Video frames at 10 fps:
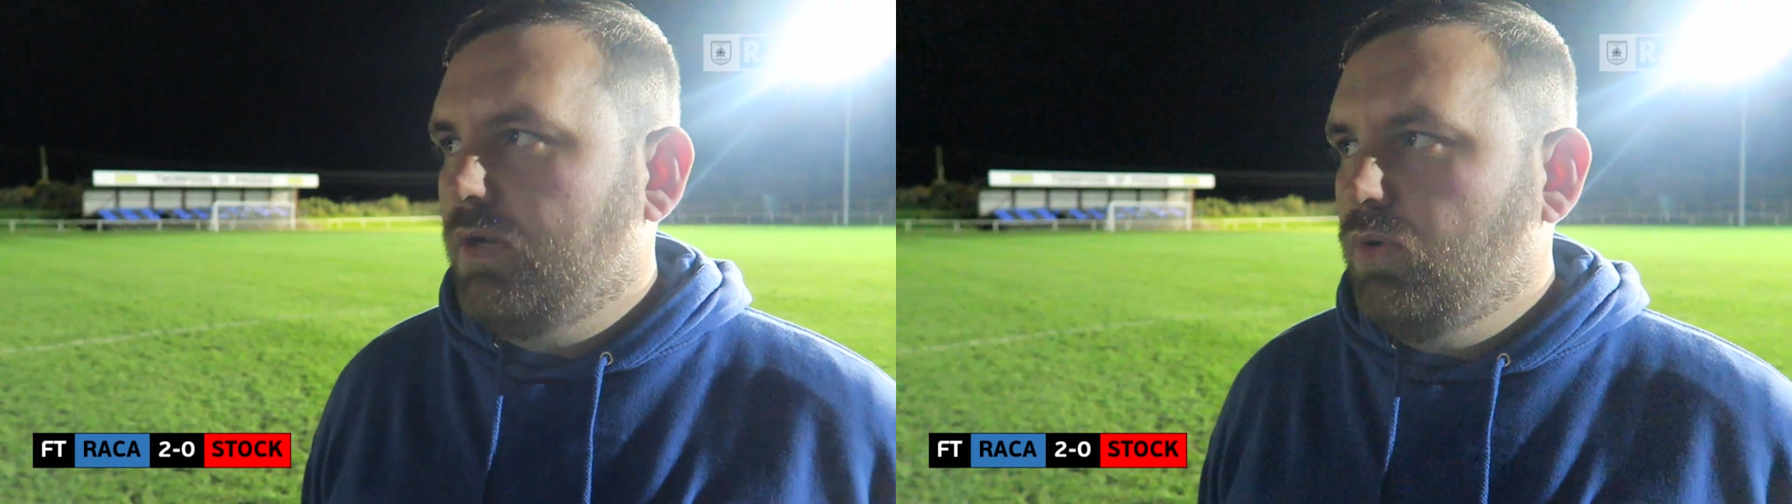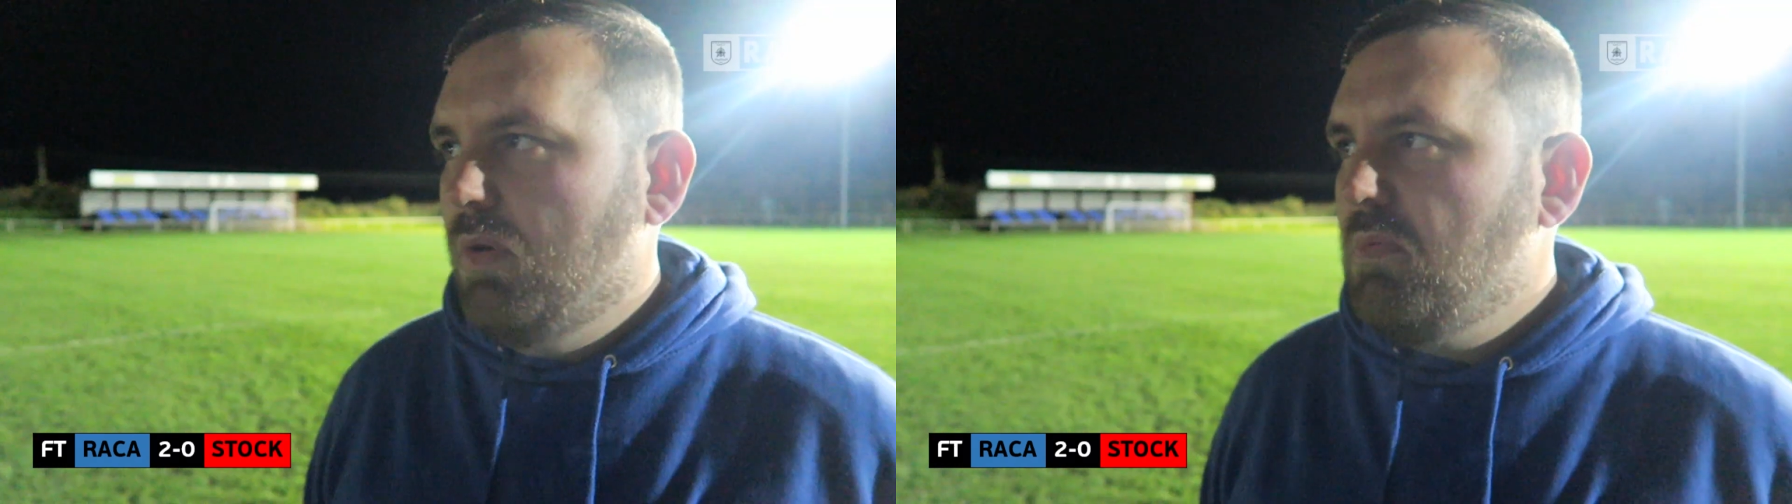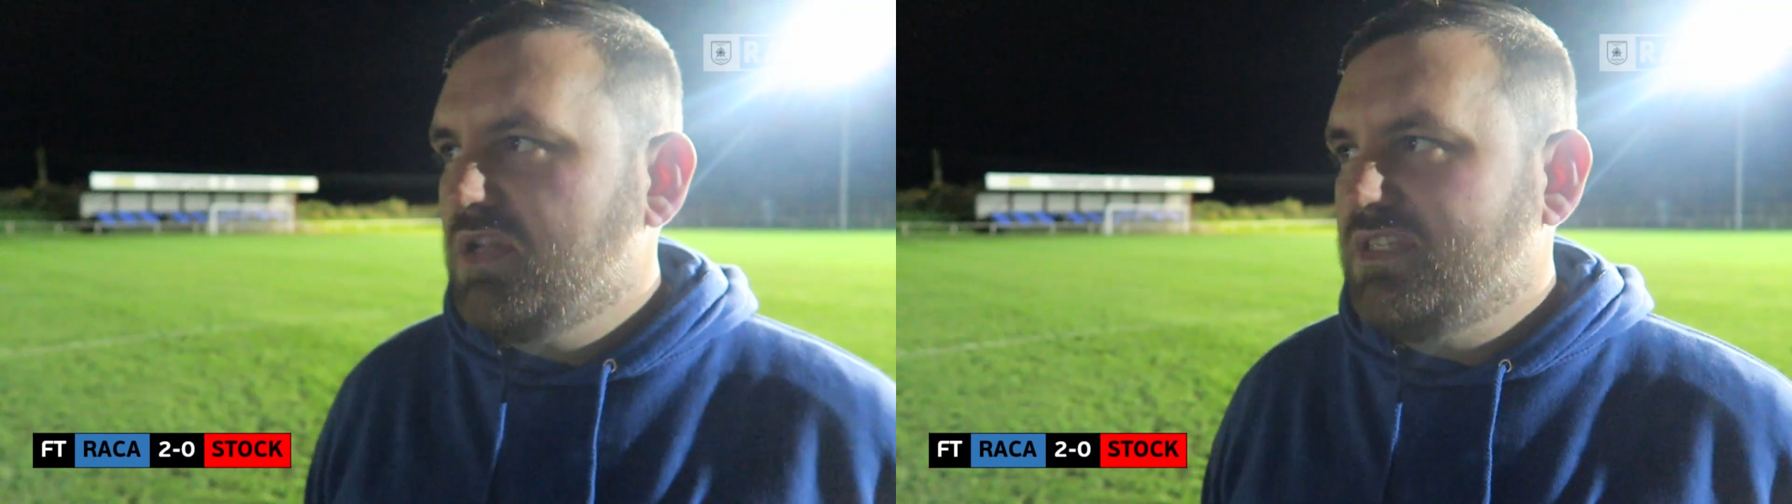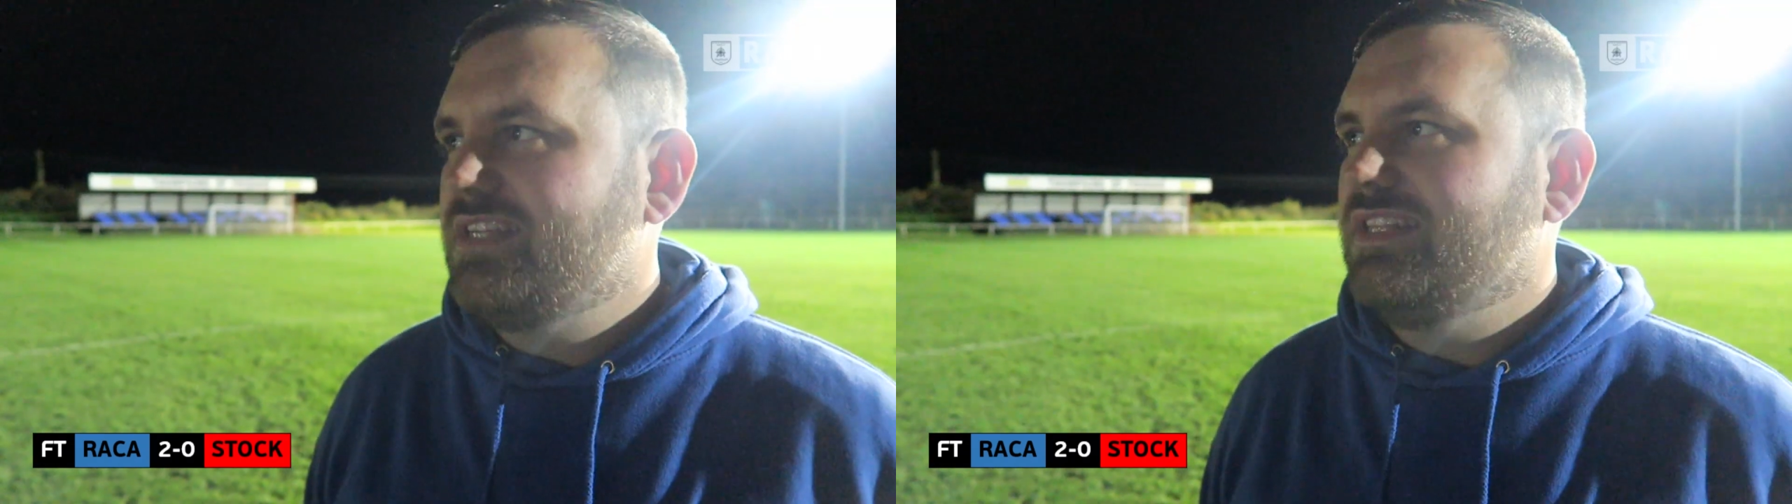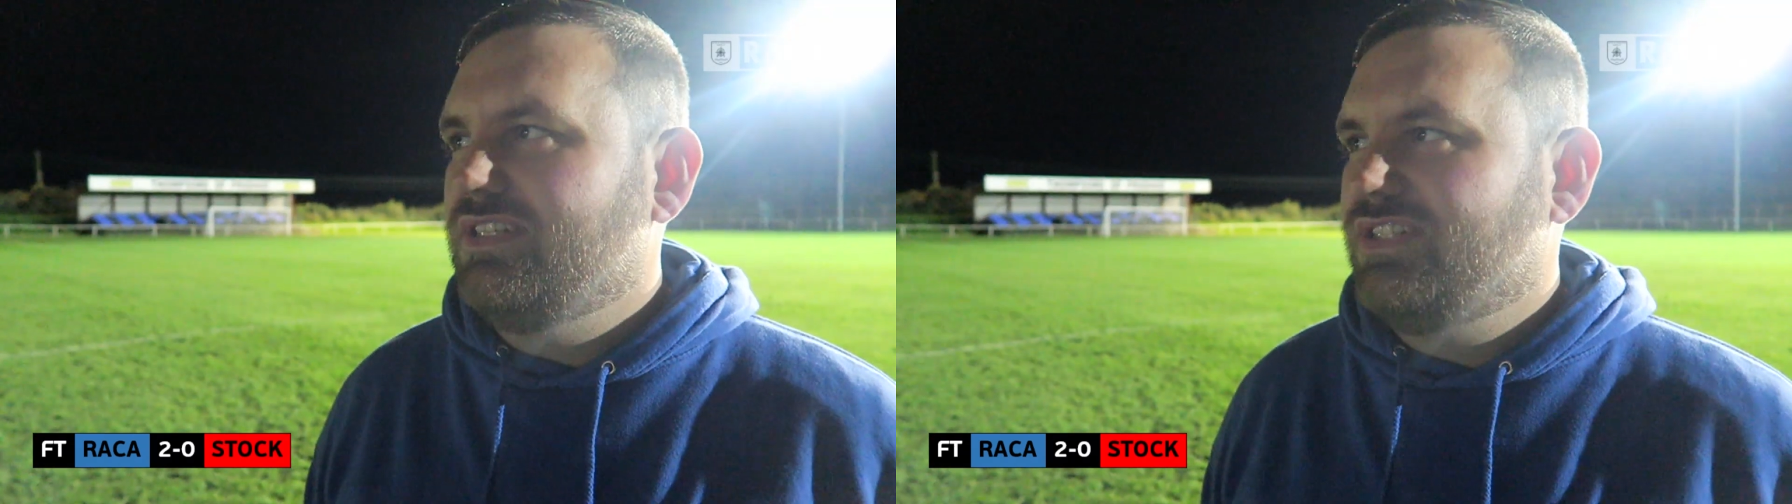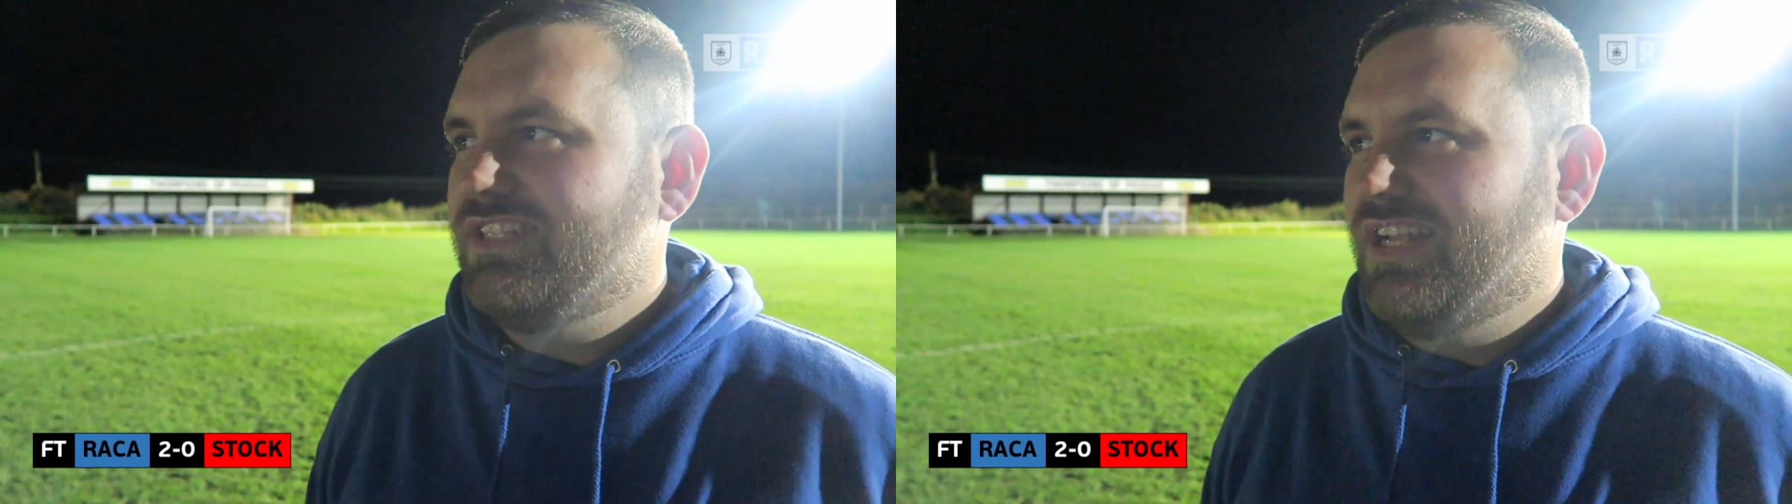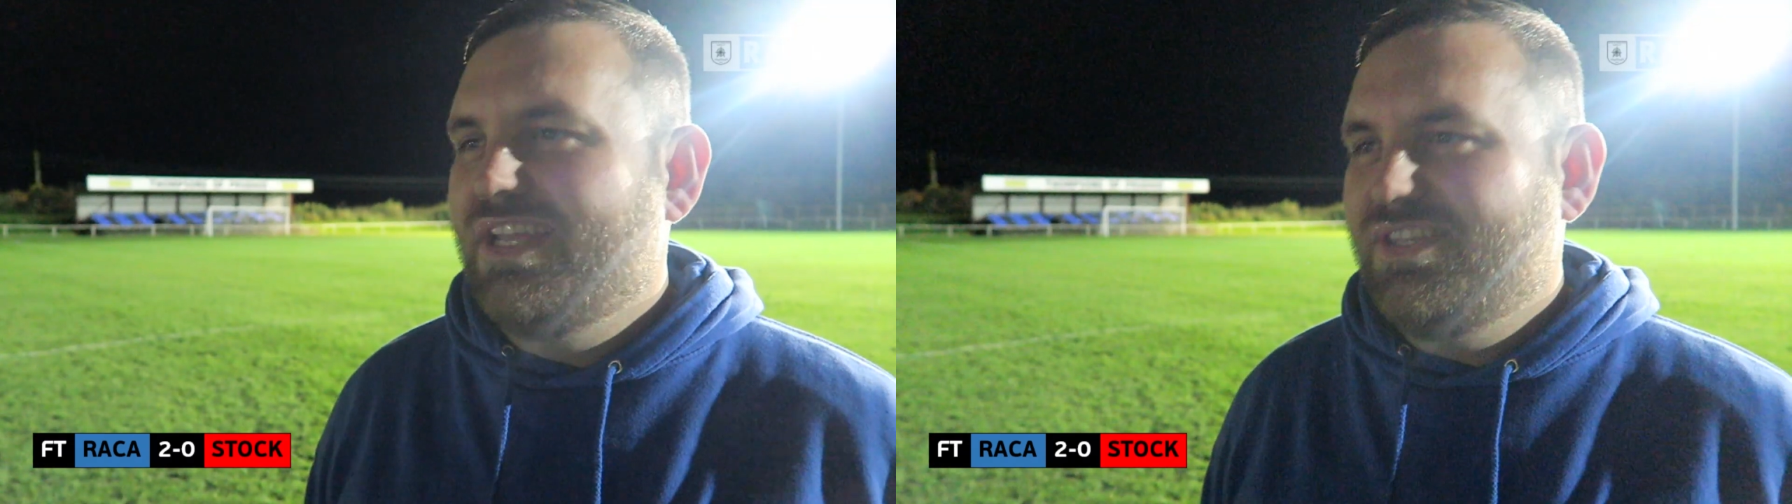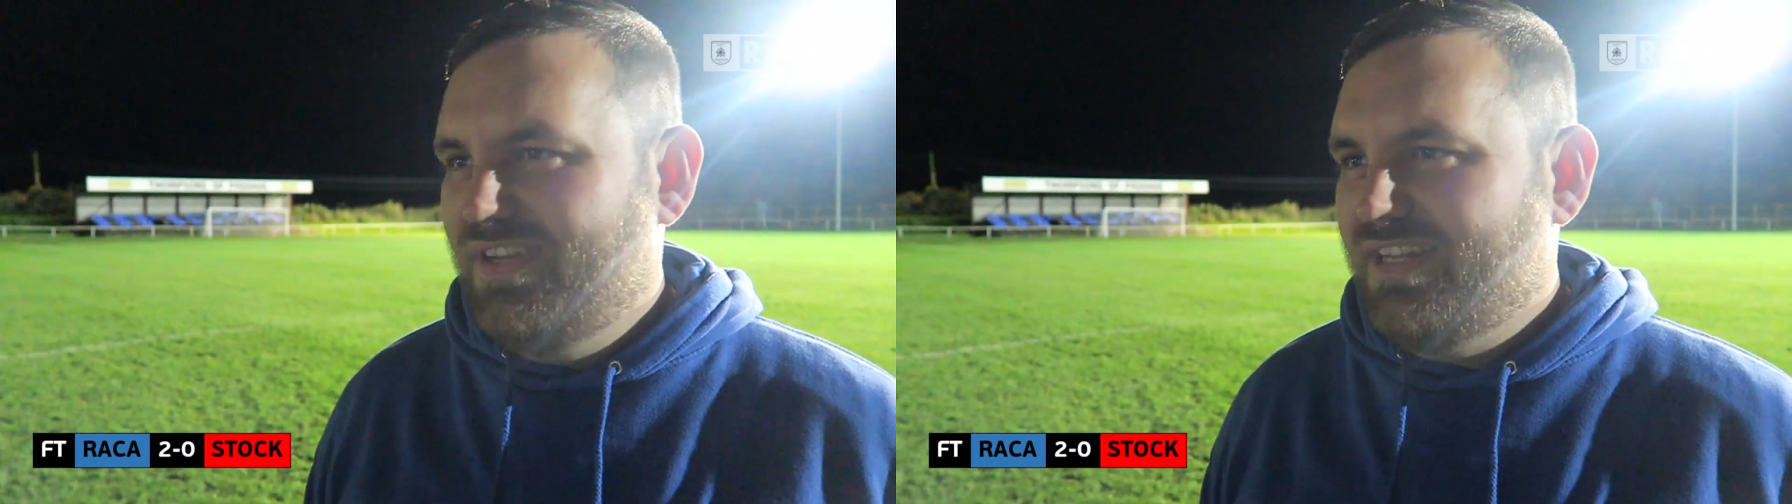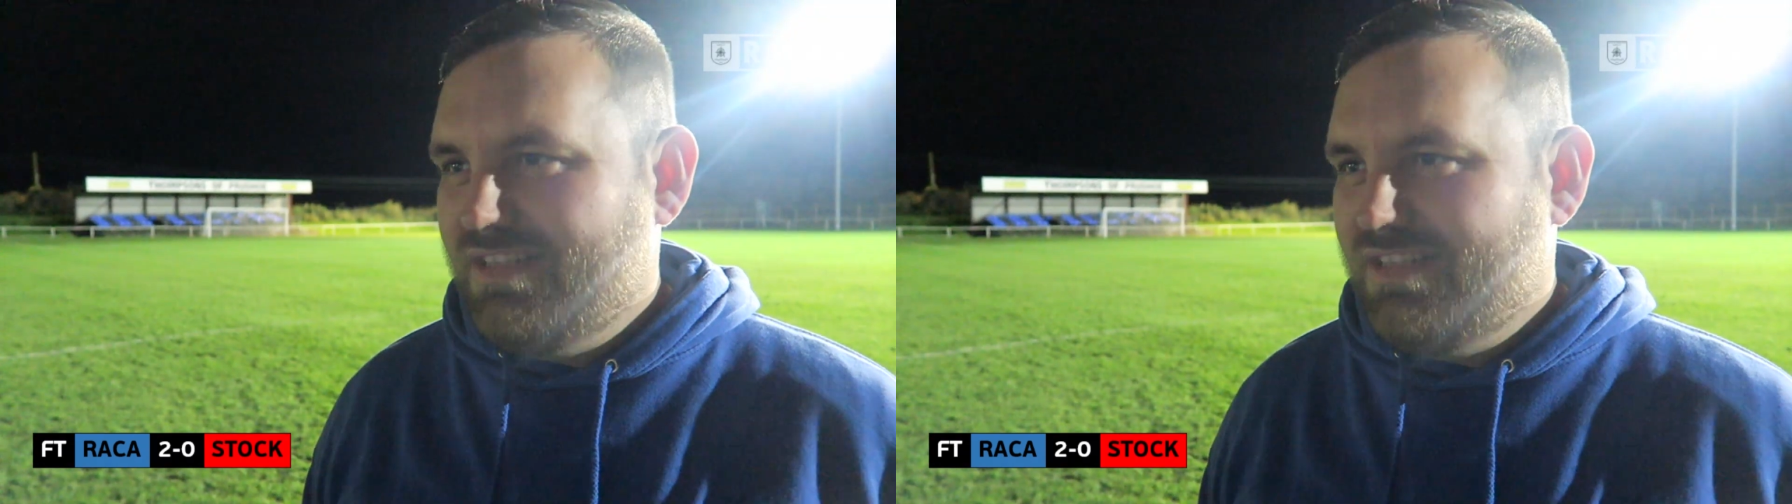I know we won 6-0 at Chester Lee Street,